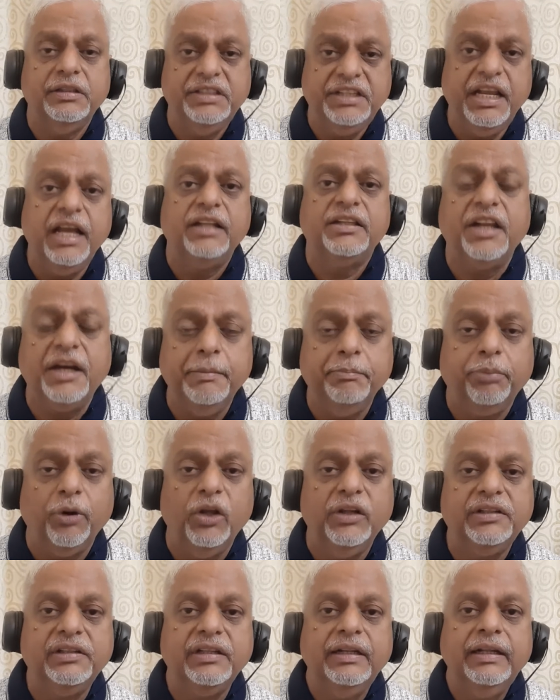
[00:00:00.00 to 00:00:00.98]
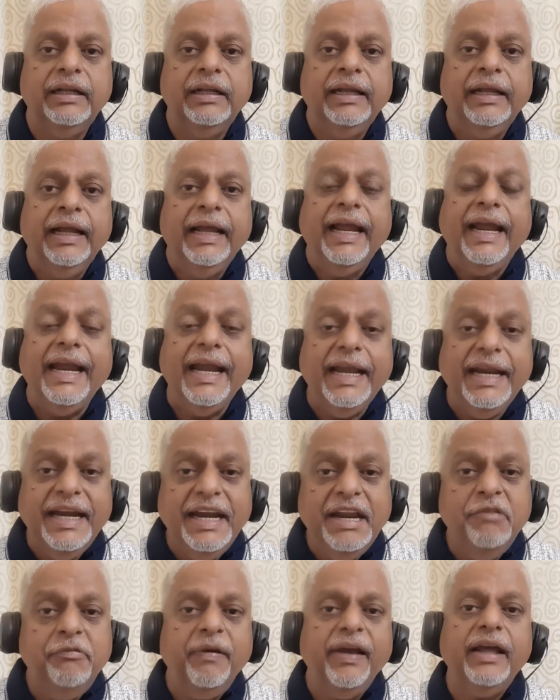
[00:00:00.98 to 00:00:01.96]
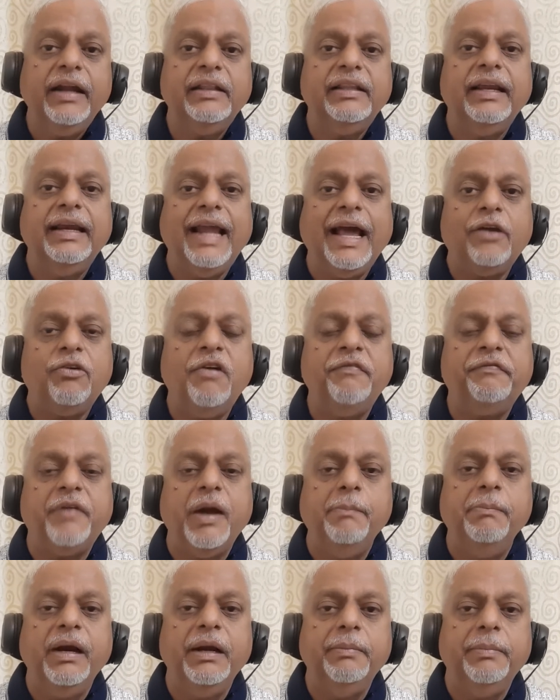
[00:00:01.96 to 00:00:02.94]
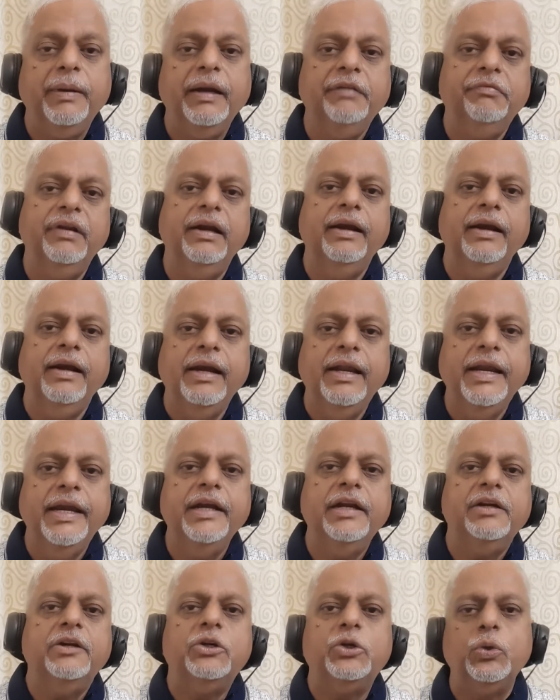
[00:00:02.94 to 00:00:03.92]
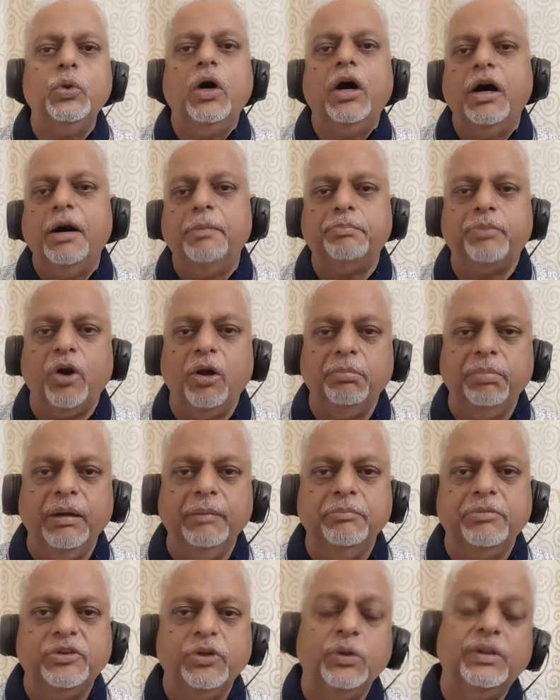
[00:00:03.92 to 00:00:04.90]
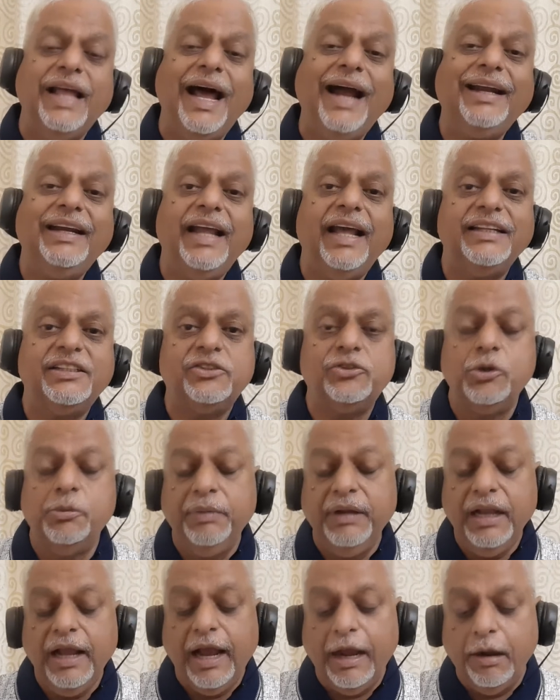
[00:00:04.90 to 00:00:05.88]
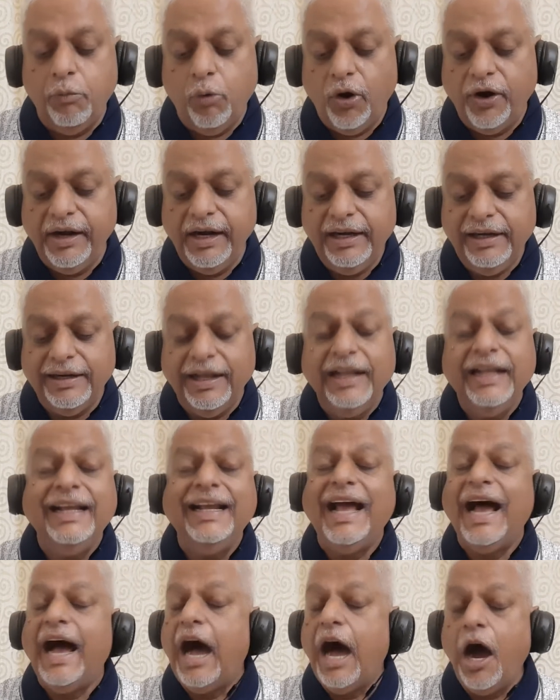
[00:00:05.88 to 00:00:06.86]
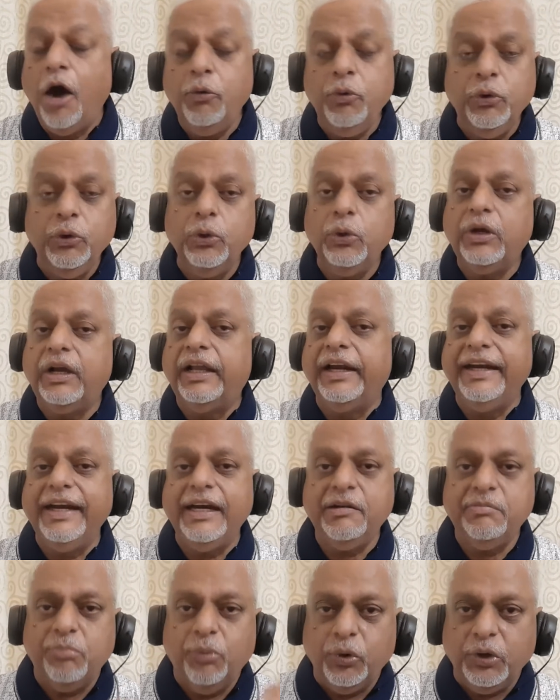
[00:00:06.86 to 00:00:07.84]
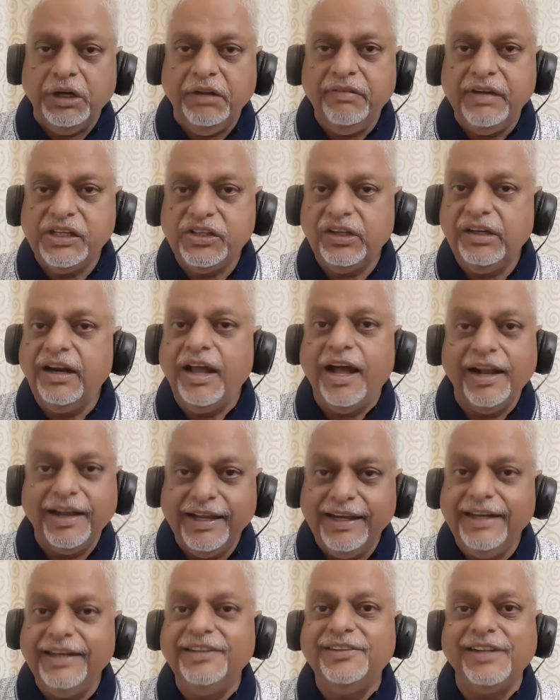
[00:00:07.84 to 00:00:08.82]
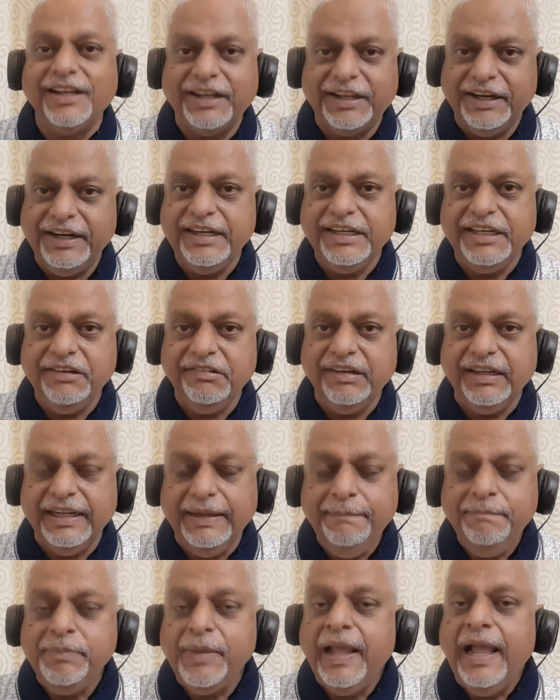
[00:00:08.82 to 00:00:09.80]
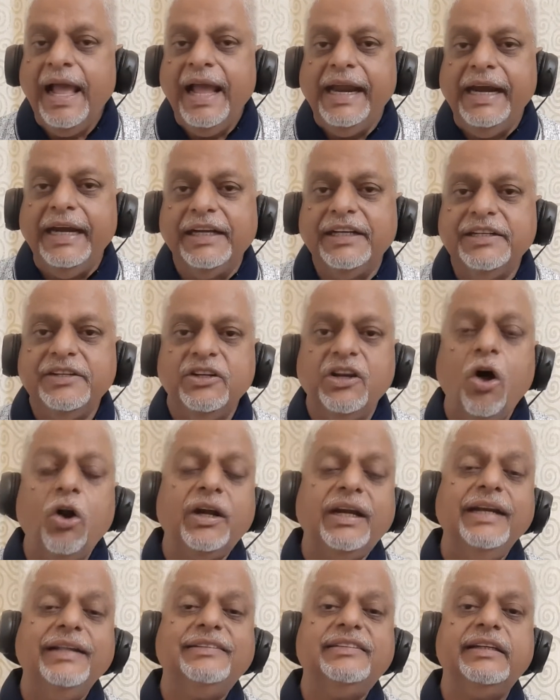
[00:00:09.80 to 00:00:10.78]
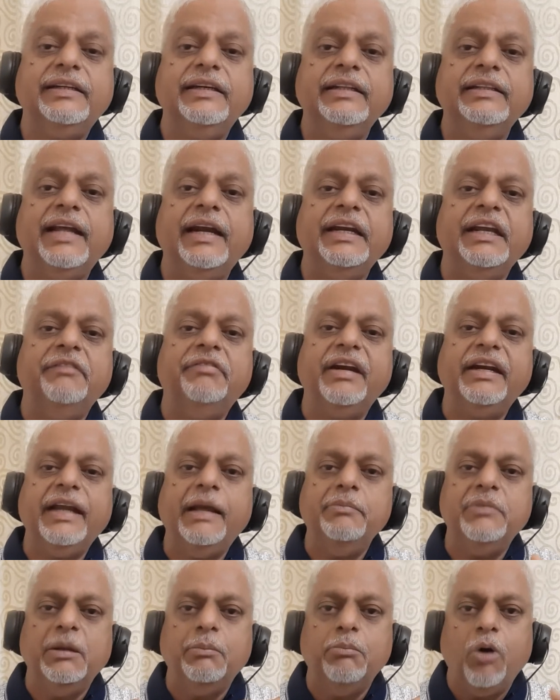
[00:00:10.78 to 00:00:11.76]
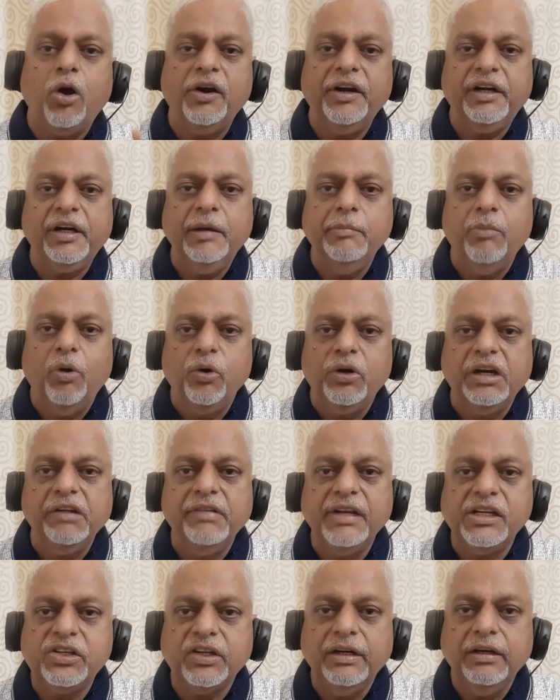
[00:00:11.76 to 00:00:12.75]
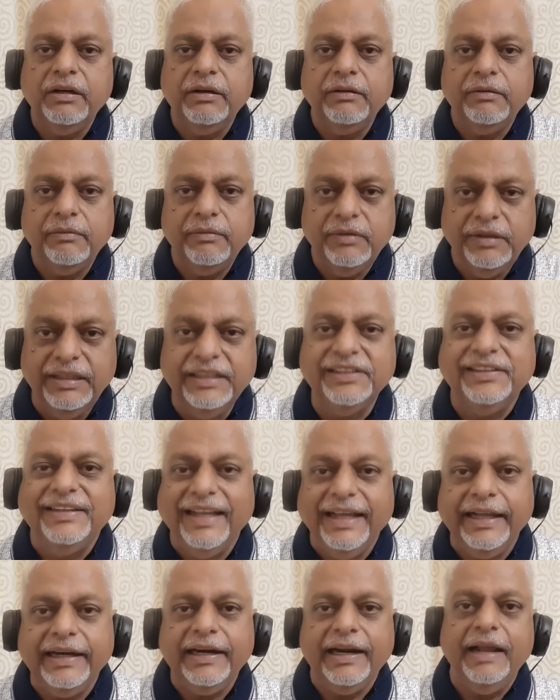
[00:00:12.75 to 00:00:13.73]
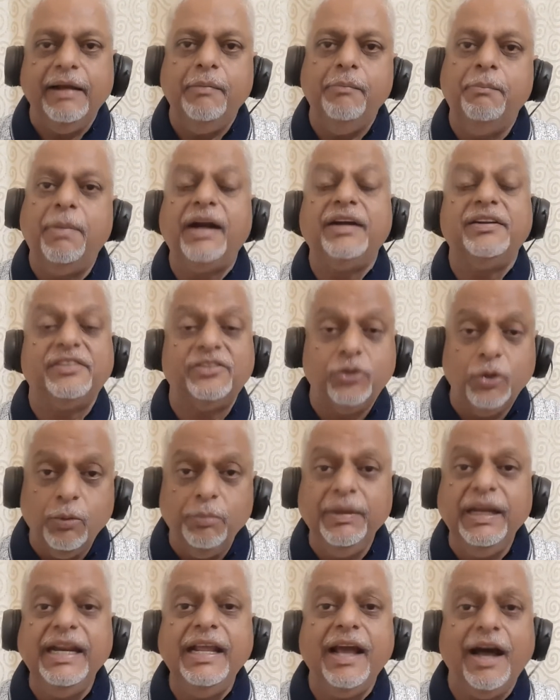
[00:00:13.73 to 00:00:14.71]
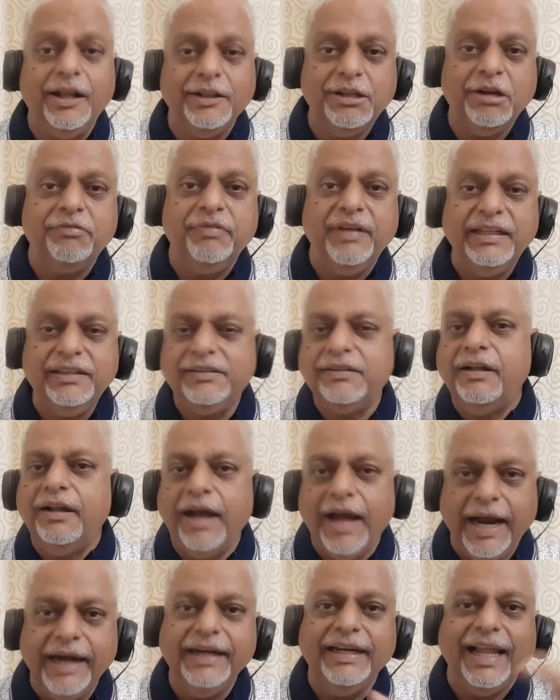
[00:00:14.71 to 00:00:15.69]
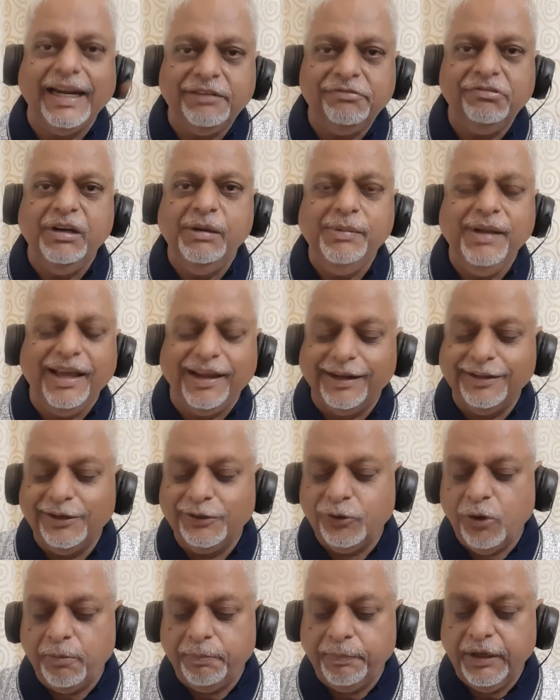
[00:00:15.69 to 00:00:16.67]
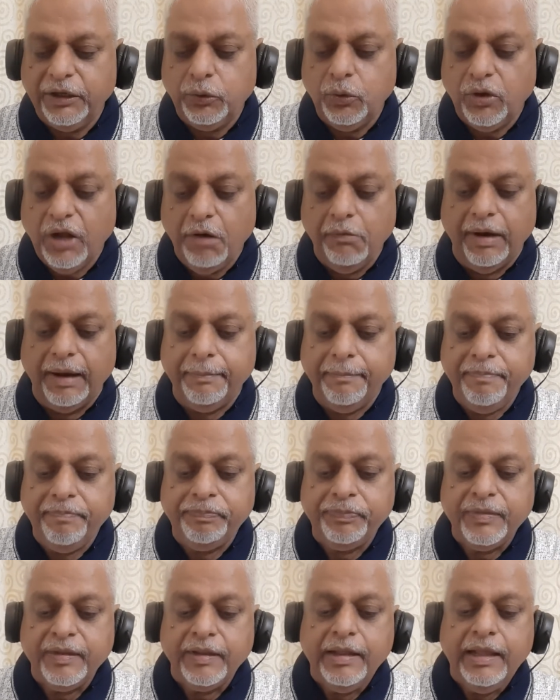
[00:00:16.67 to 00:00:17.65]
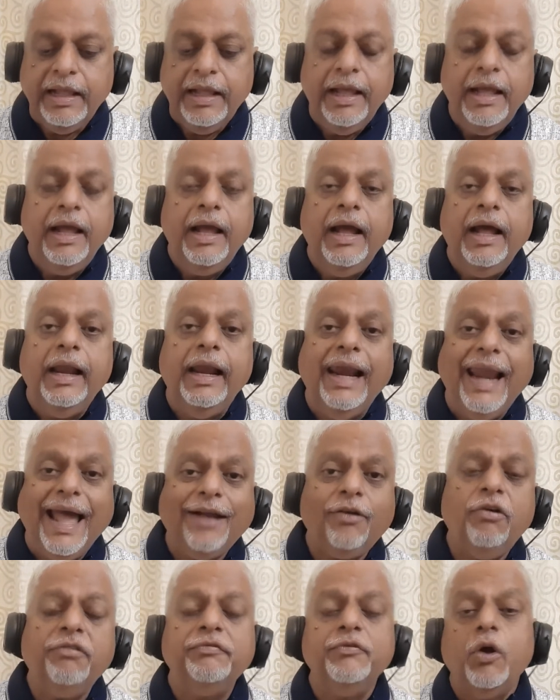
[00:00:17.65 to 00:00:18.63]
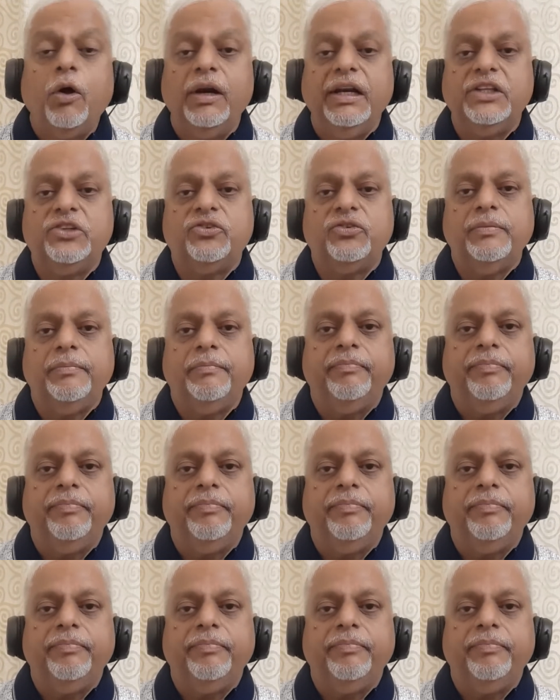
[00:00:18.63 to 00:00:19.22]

the other employees. Anywhere the lack of commitment will lead to a problem. So that has to be avoided. How do you create motivation? Again, is the creativity. It is not necessary that every time the monetary motivation is there, but so many other ways, and that will be another topic to cover. Lack of knowledge.